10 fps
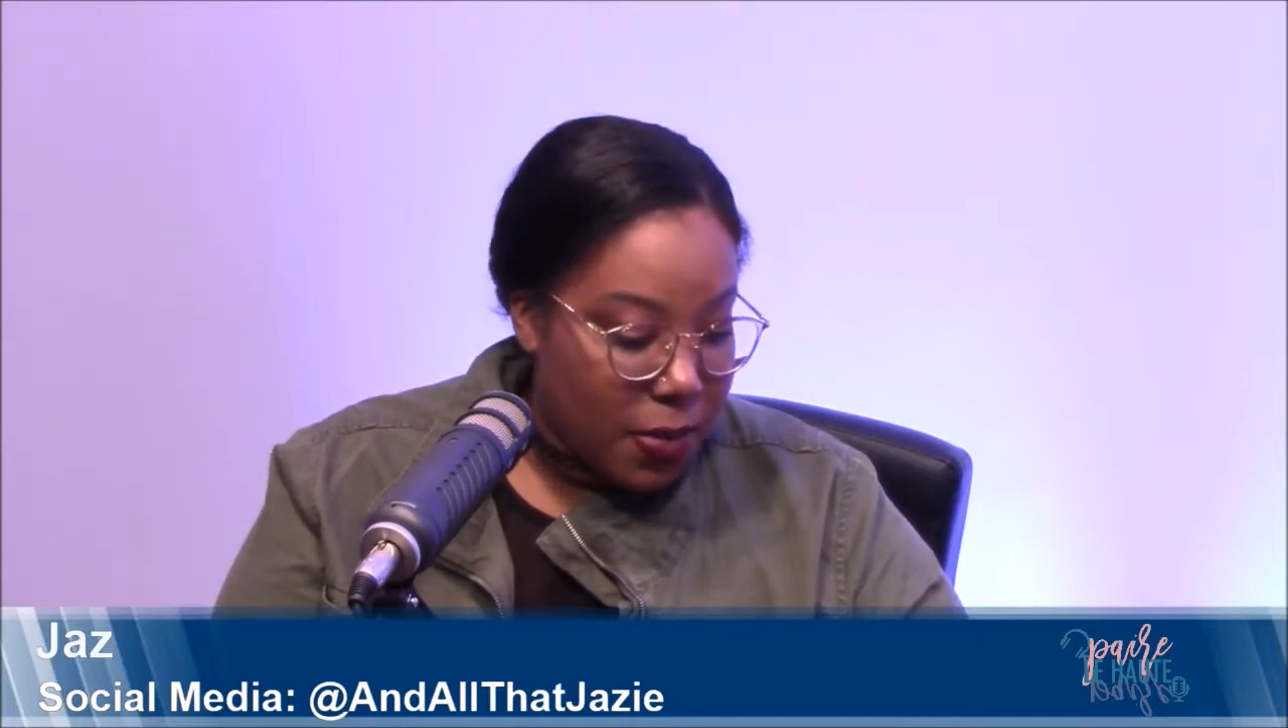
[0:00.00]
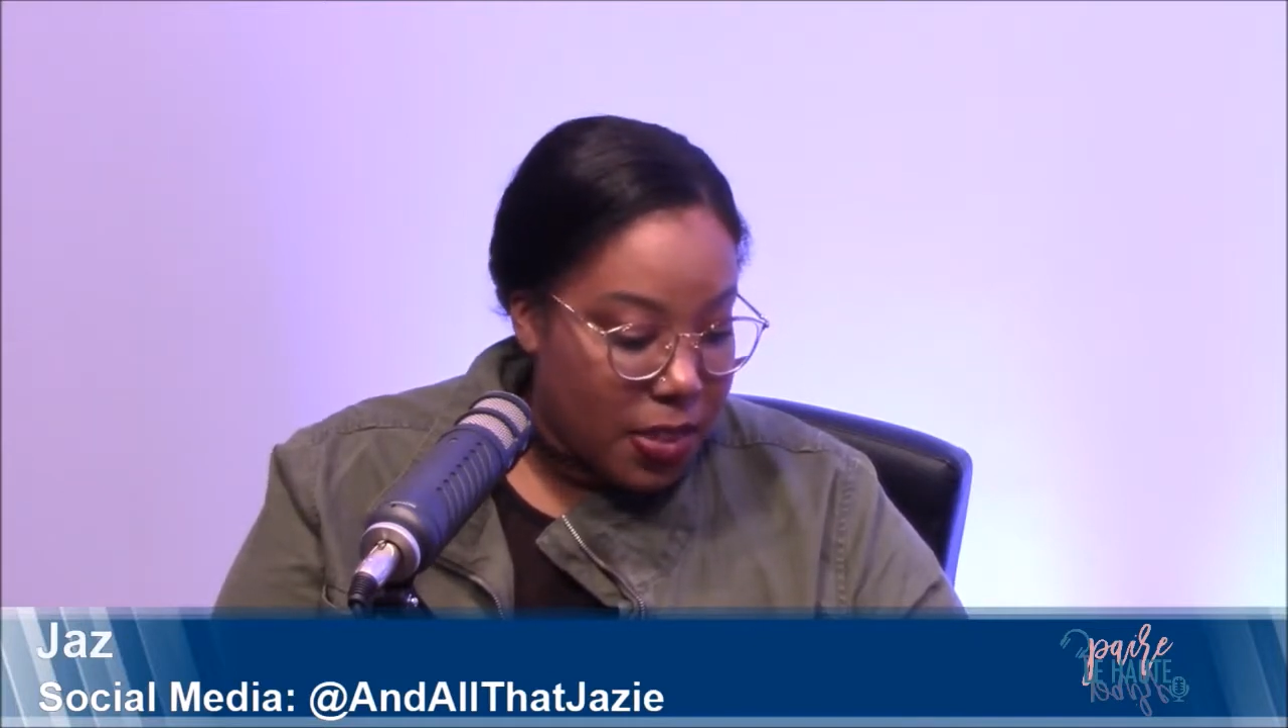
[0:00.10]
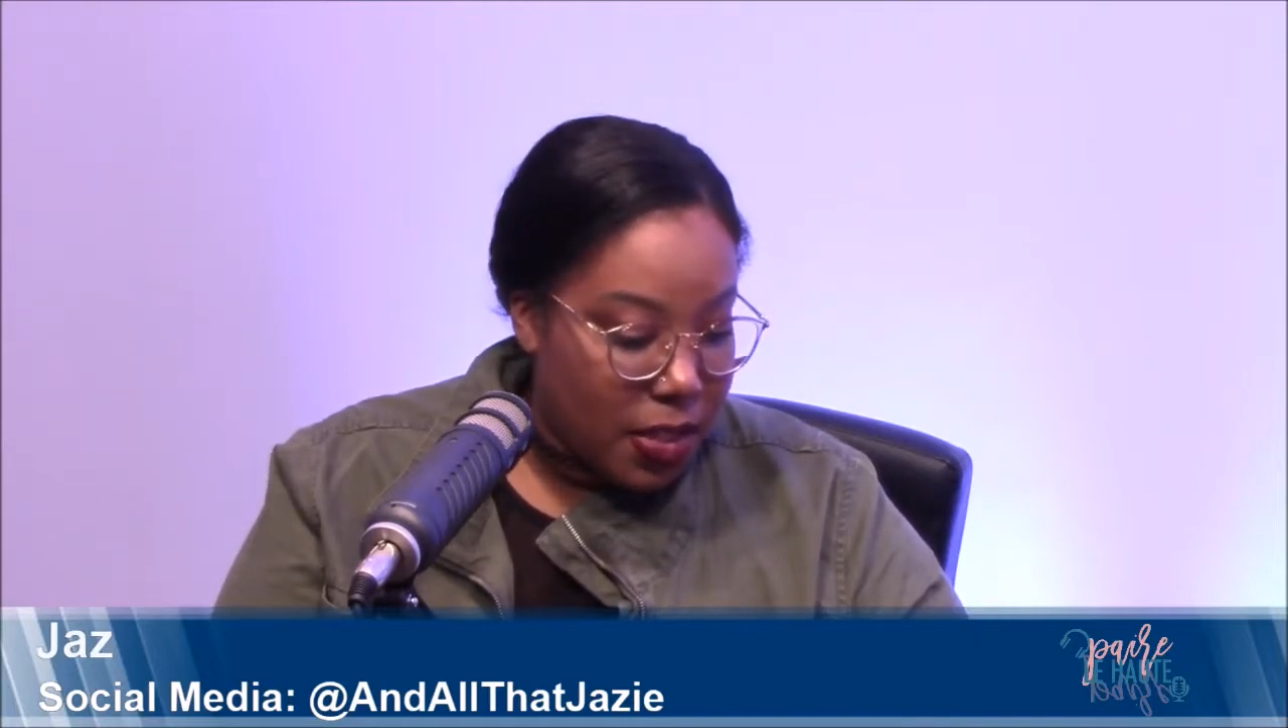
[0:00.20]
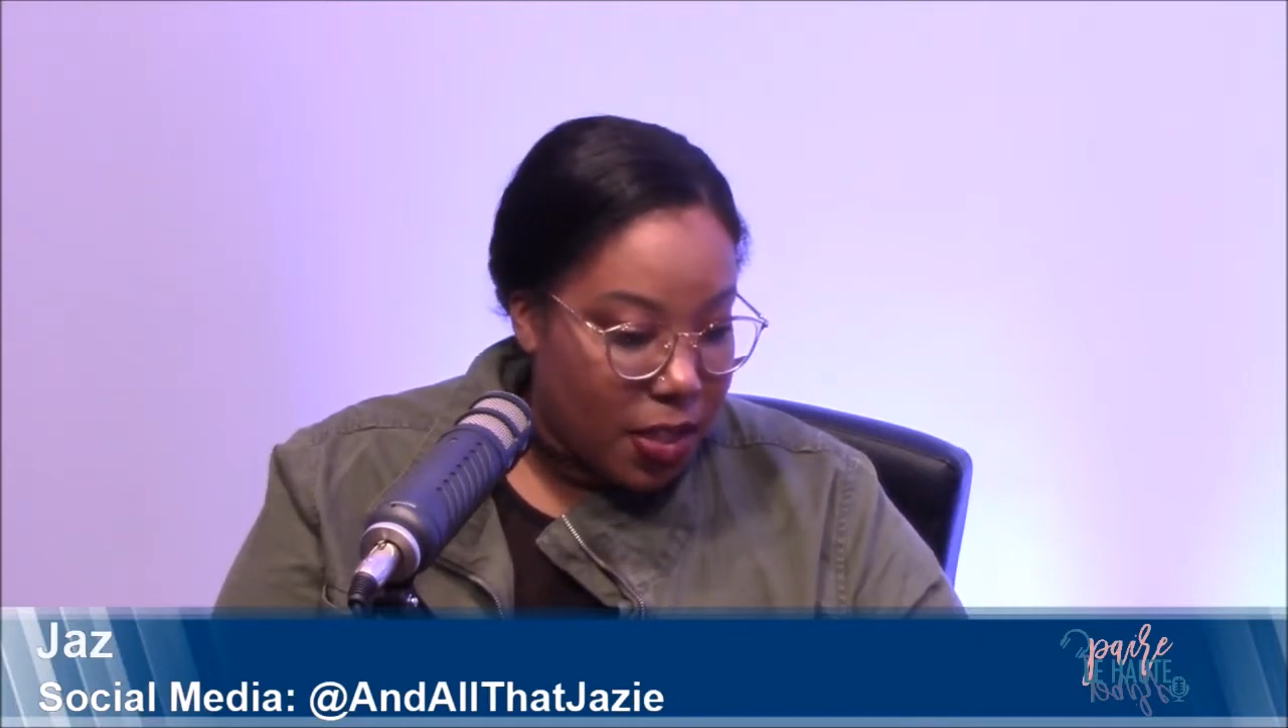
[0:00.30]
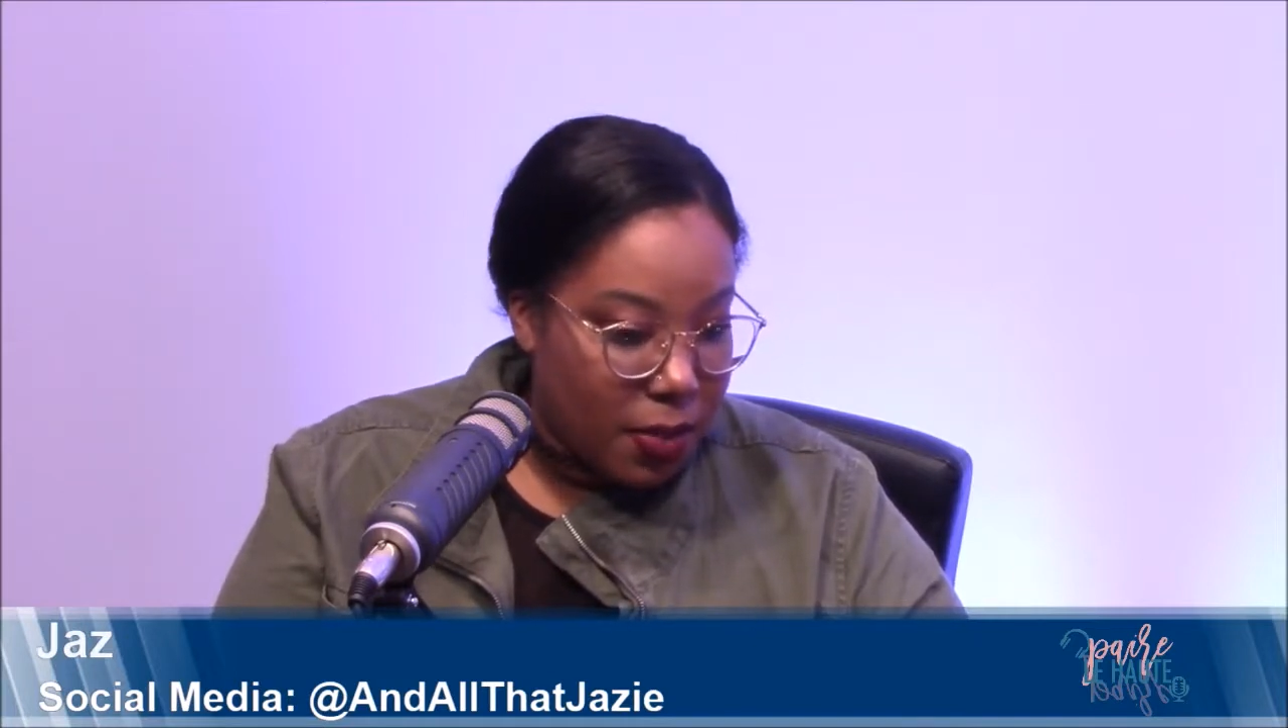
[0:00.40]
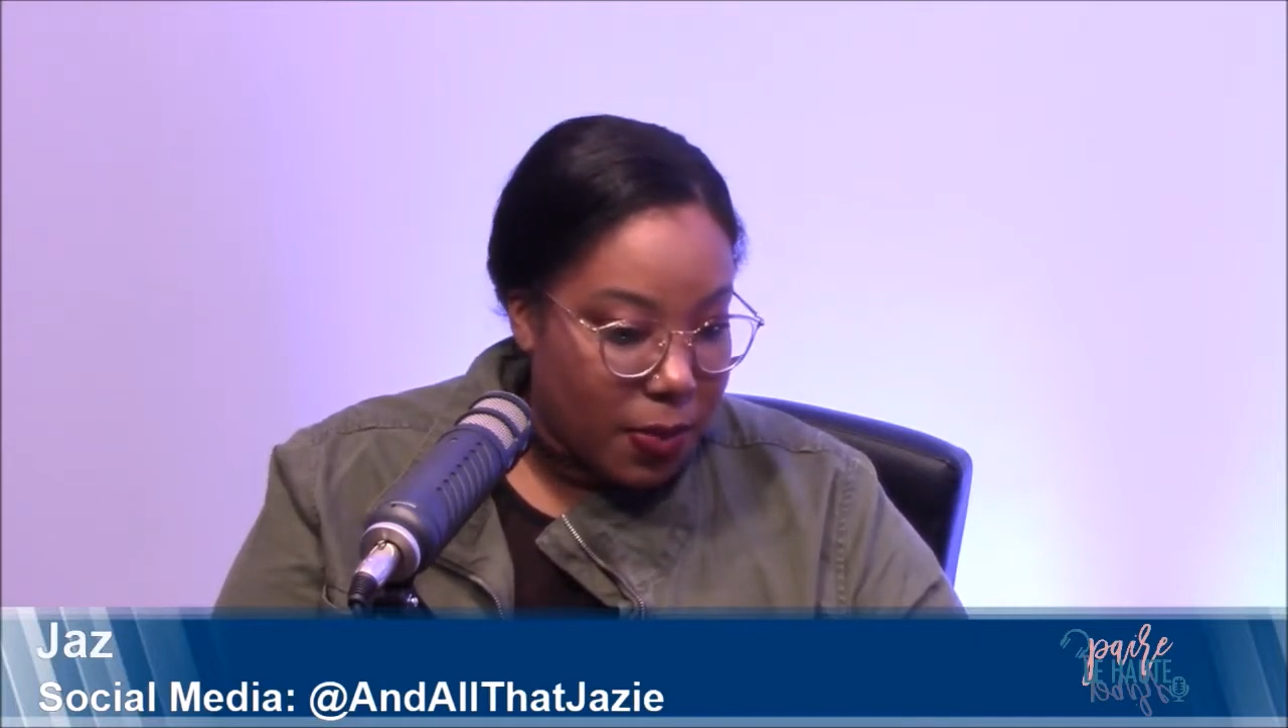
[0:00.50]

was another